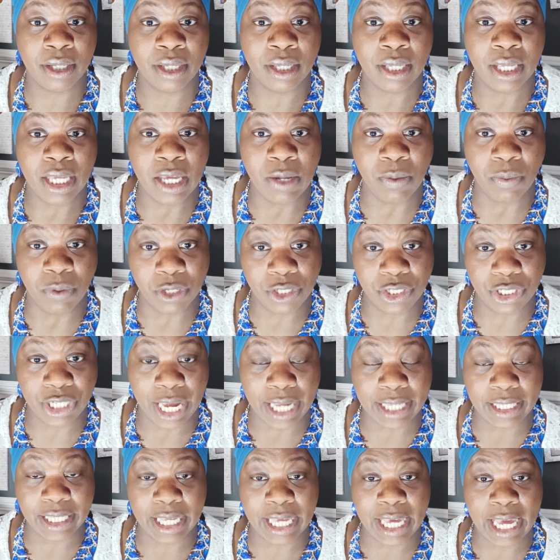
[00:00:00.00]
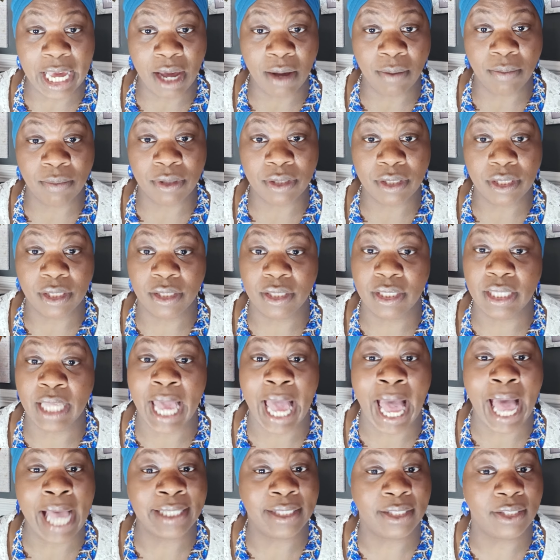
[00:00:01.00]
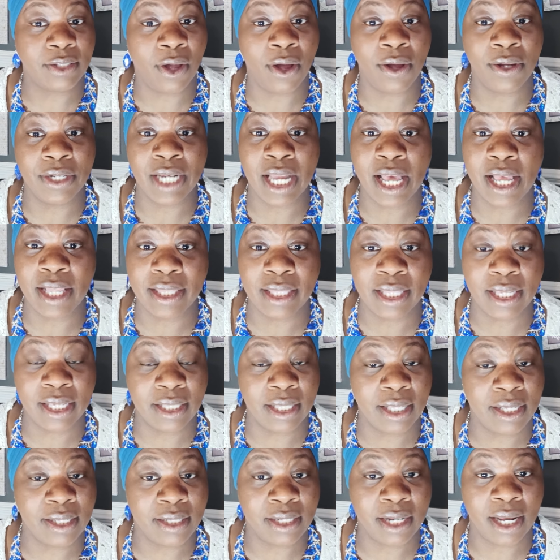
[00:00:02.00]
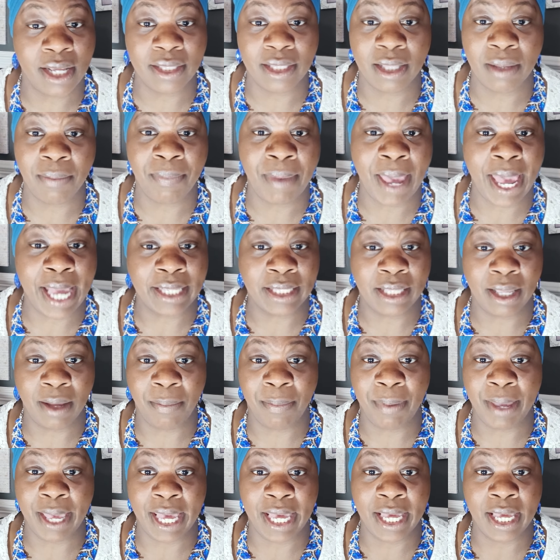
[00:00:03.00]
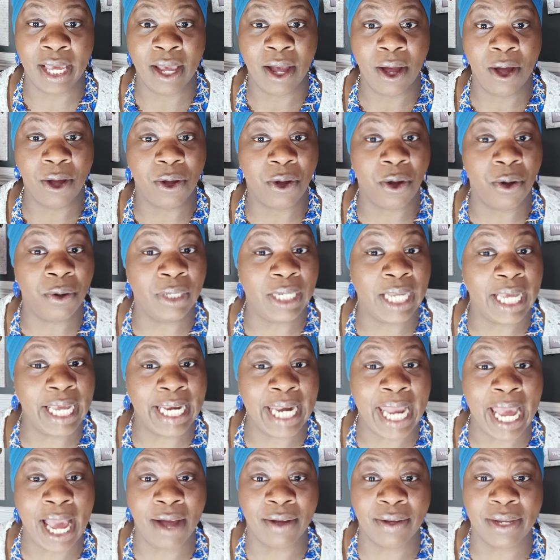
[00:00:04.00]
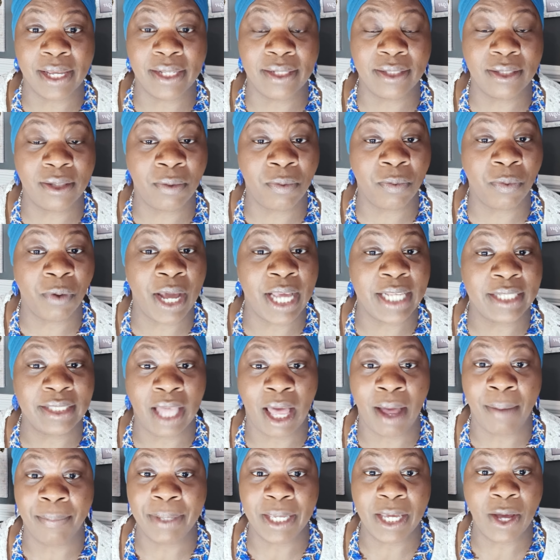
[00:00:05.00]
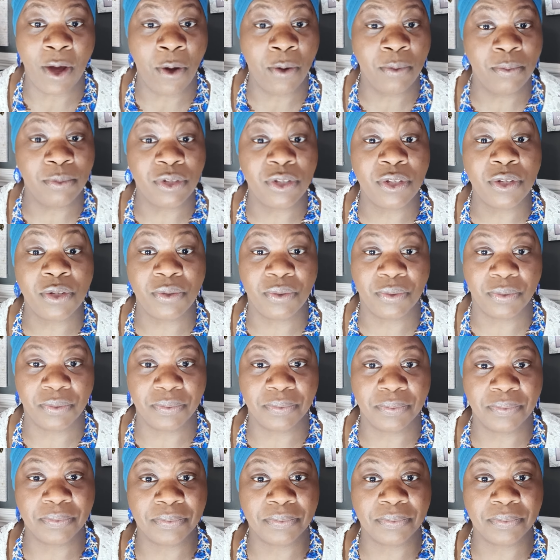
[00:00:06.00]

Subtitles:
He would have checked the cameras. He said, I saw nothing. There's nothing back there, babe. Go lay down, get some rest. I'll be home soon.